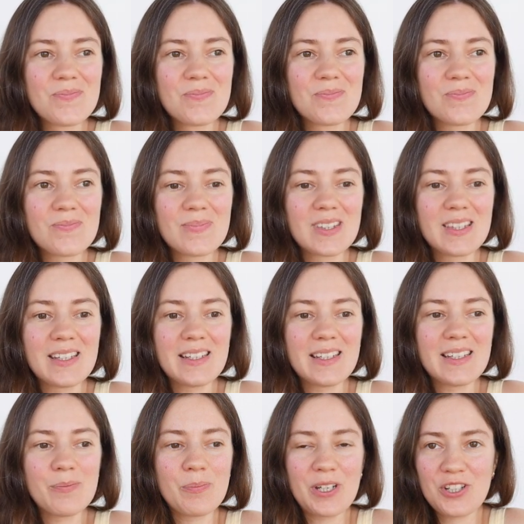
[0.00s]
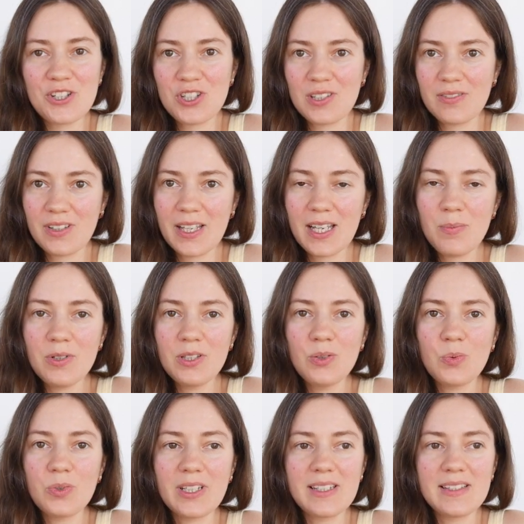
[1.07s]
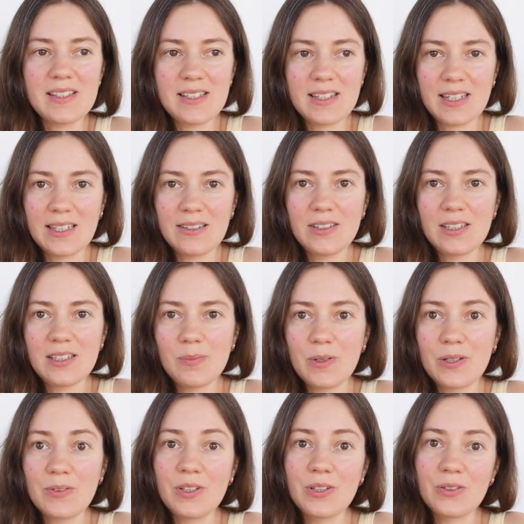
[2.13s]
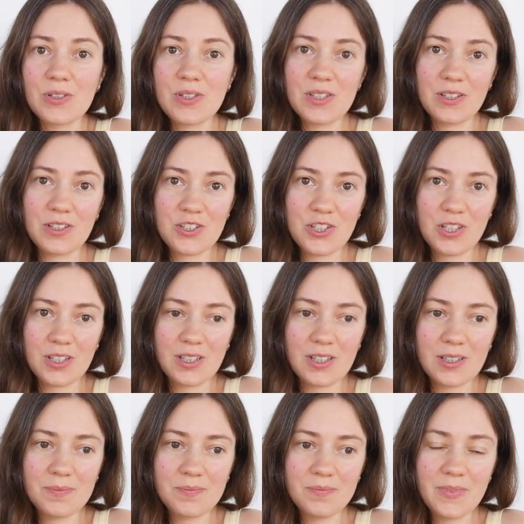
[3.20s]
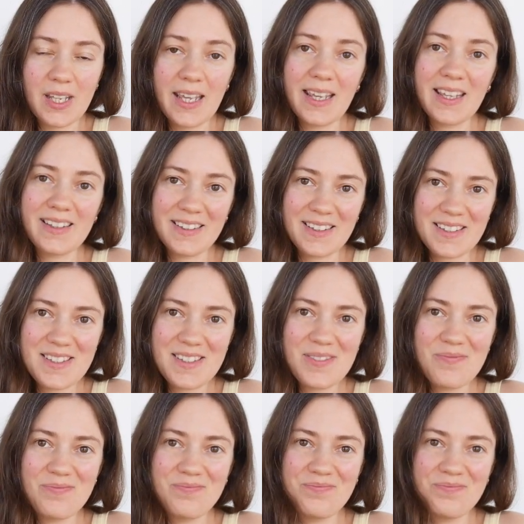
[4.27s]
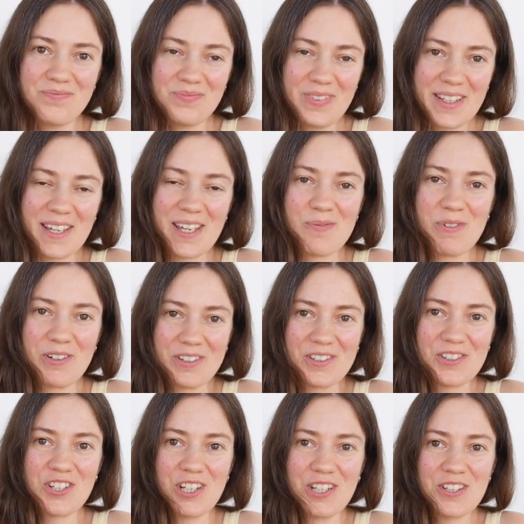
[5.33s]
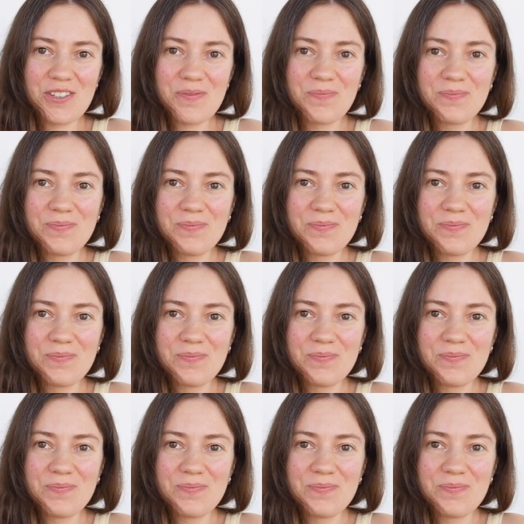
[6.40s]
The main shift happened when I discovered about the Earth Star Chakra, and this became a real change.